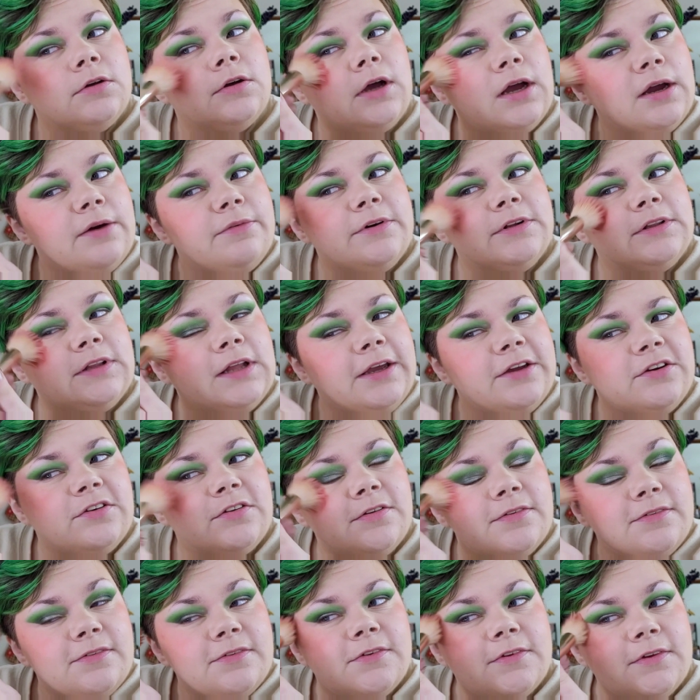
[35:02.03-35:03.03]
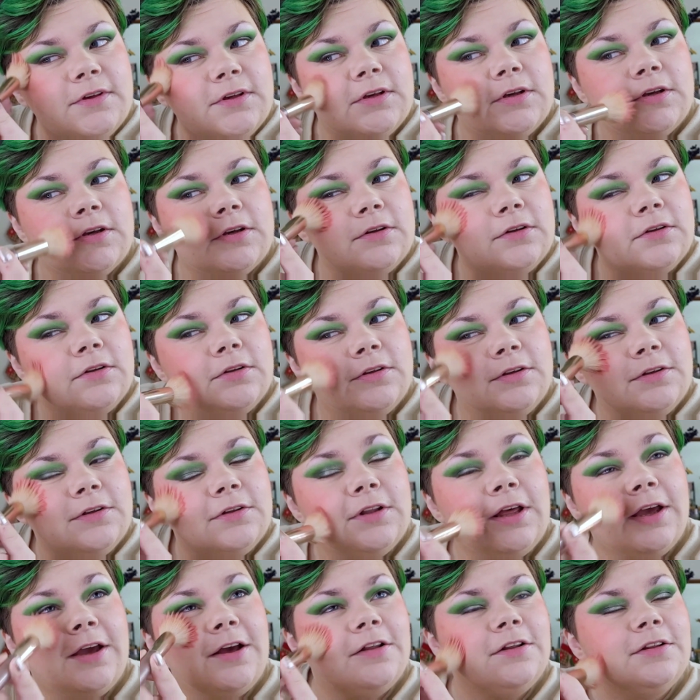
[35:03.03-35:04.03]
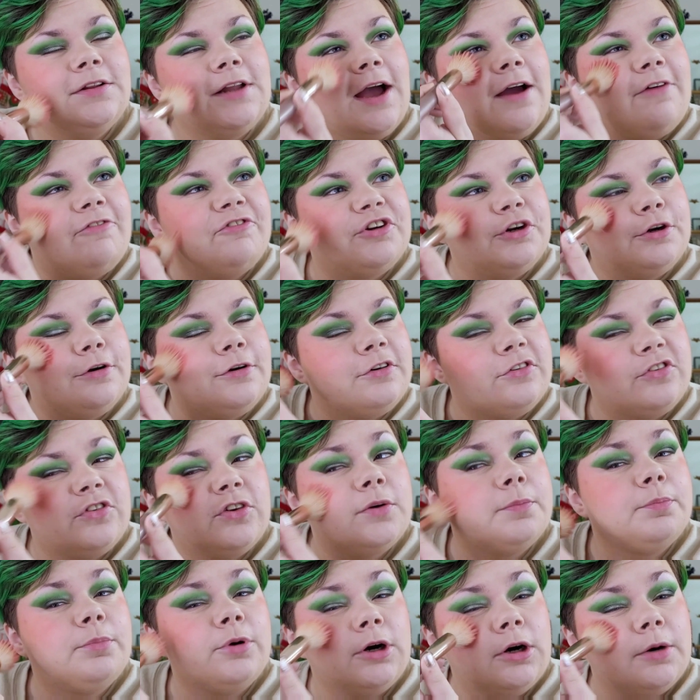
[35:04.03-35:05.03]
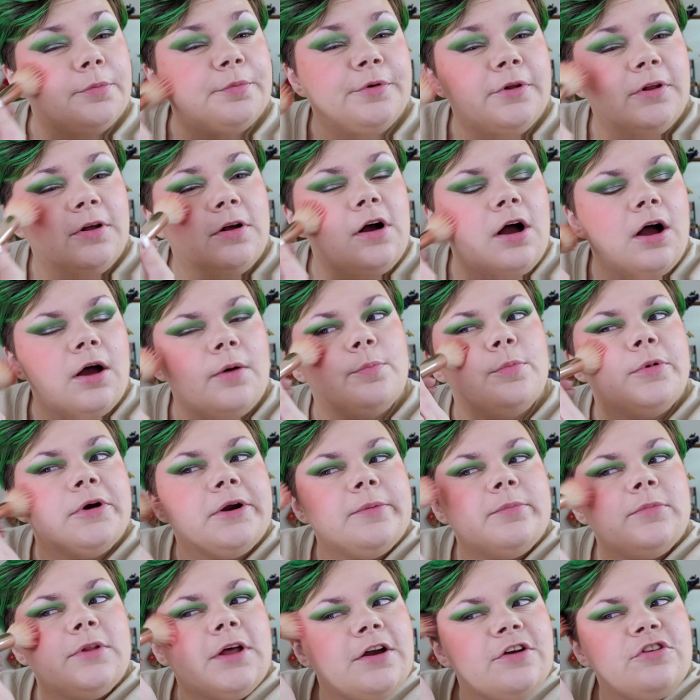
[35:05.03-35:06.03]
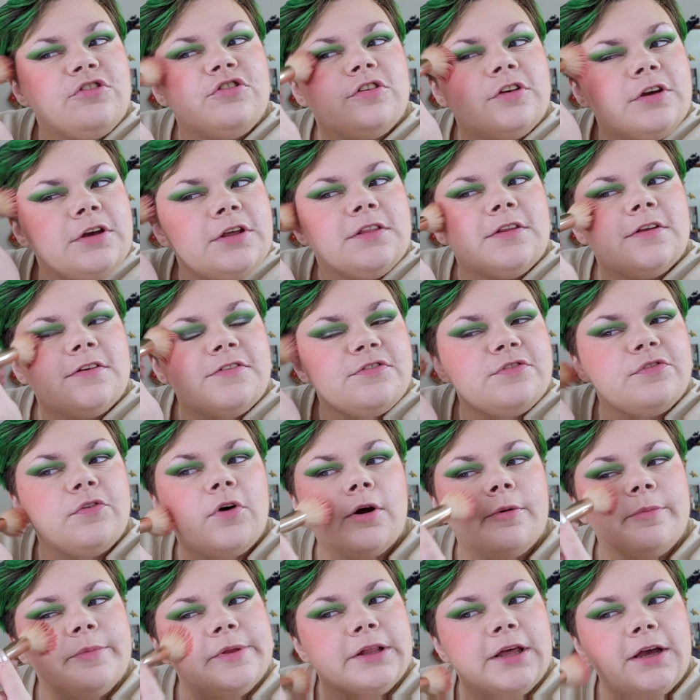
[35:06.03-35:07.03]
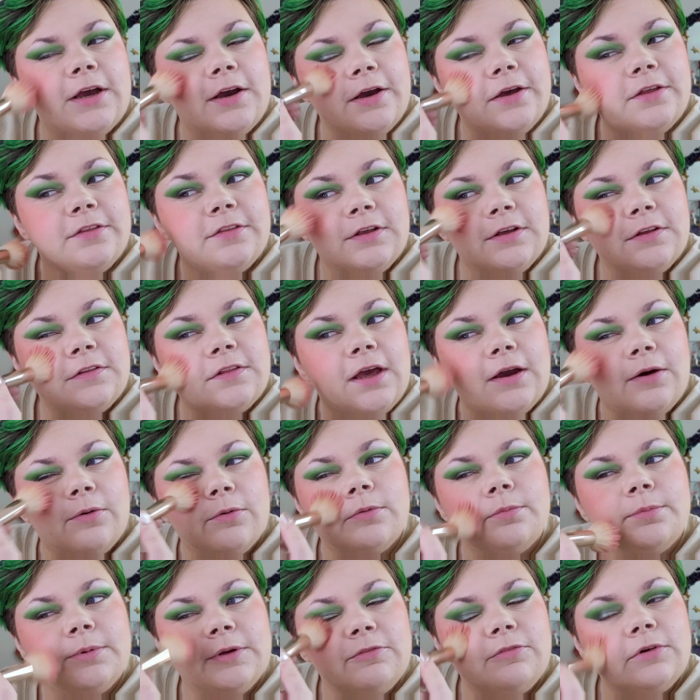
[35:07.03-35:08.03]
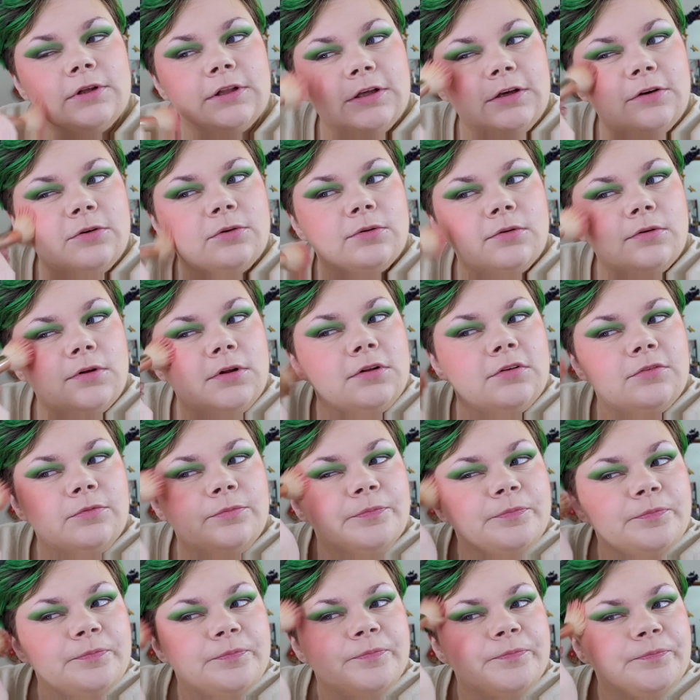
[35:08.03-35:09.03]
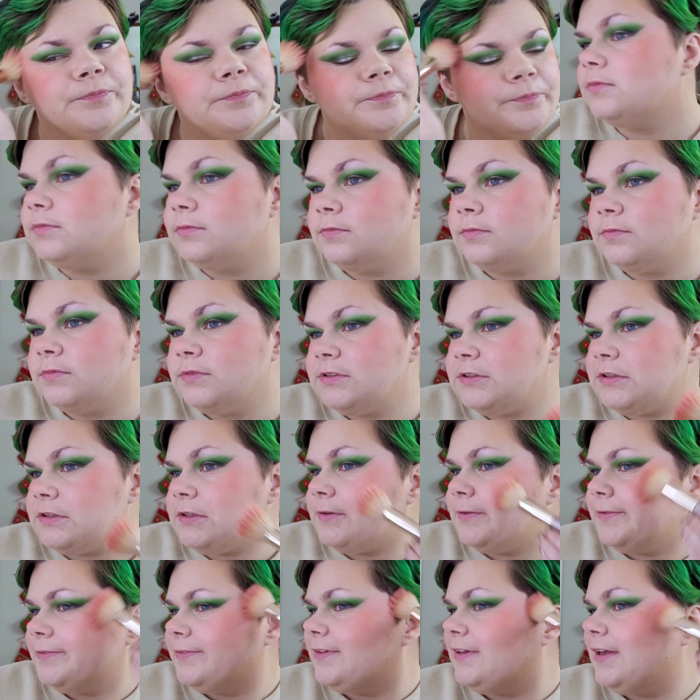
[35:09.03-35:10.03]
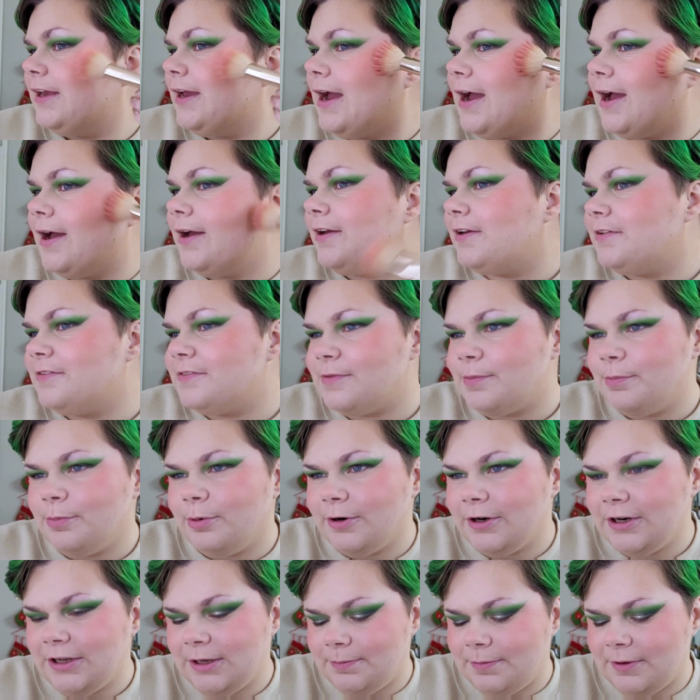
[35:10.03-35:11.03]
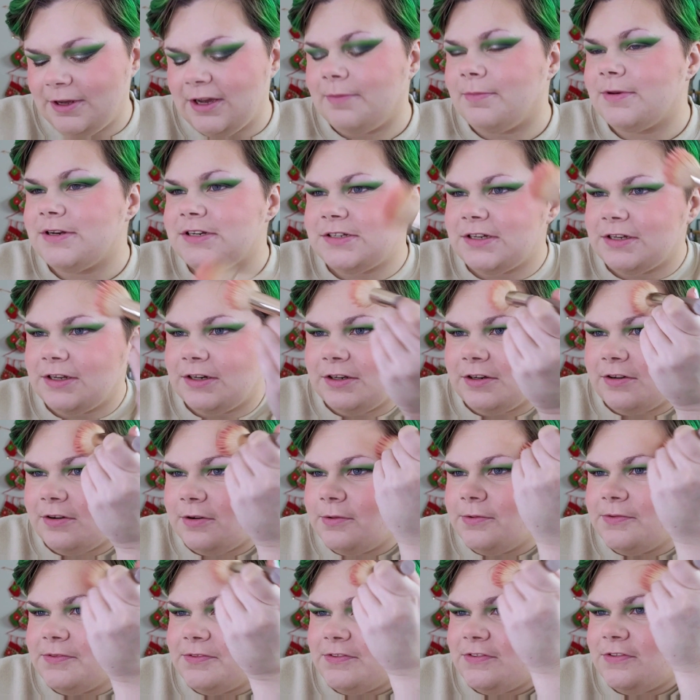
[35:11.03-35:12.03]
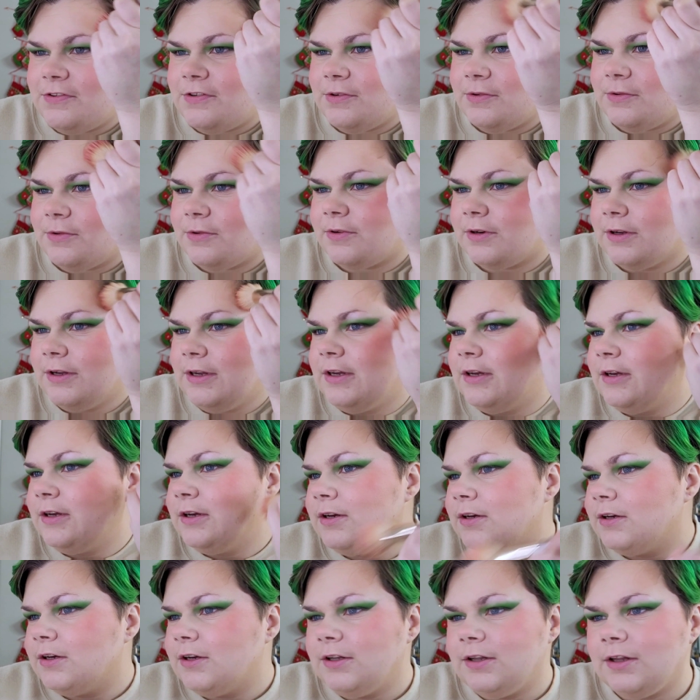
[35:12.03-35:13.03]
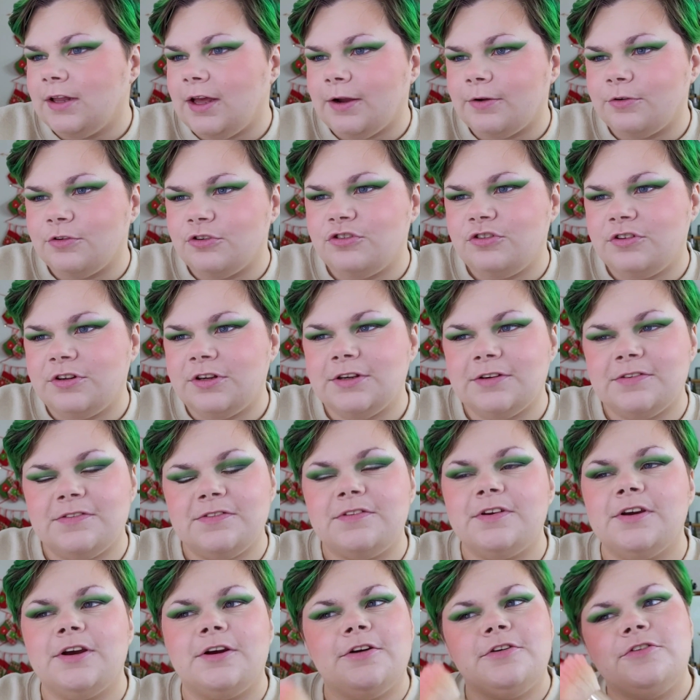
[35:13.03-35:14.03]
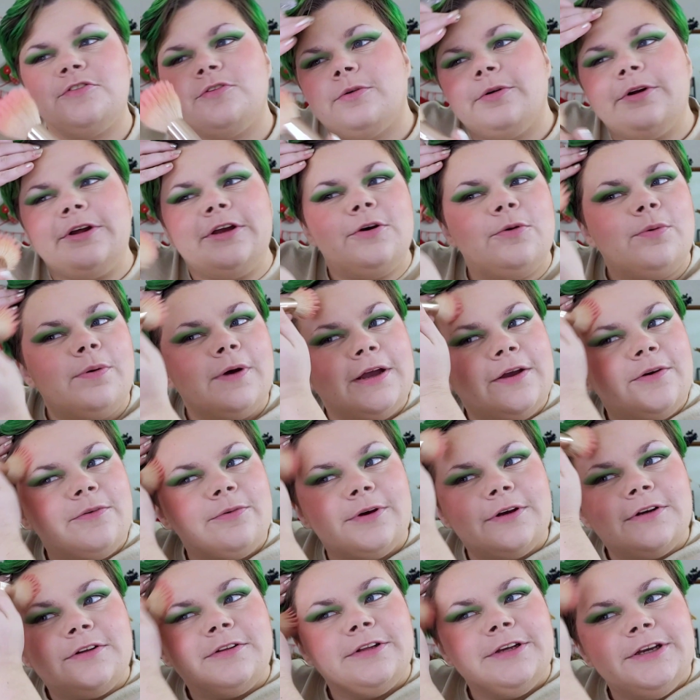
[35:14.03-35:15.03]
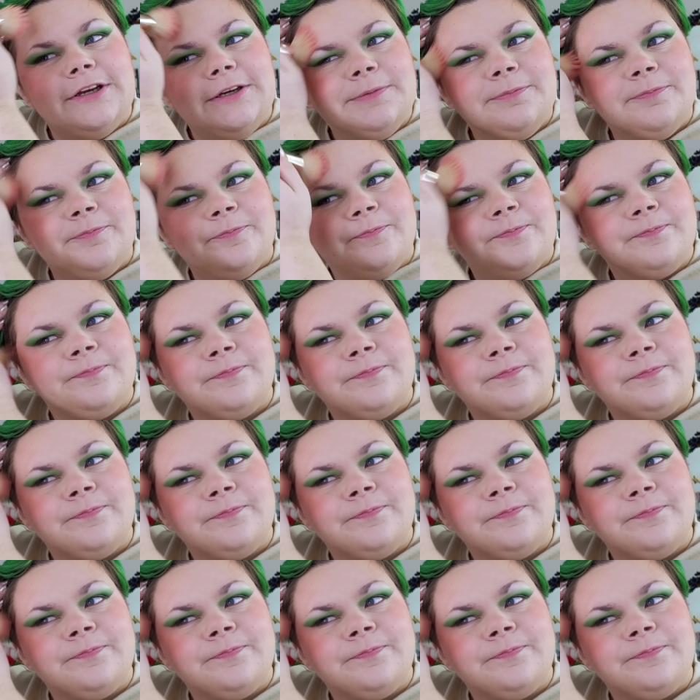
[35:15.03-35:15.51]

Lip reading: I would like to see like a lavender to purple ombre blush in this formula. I think that would be really cool. So yeah, it's pretty pigmented. It goes to clown chics territory quite quickly.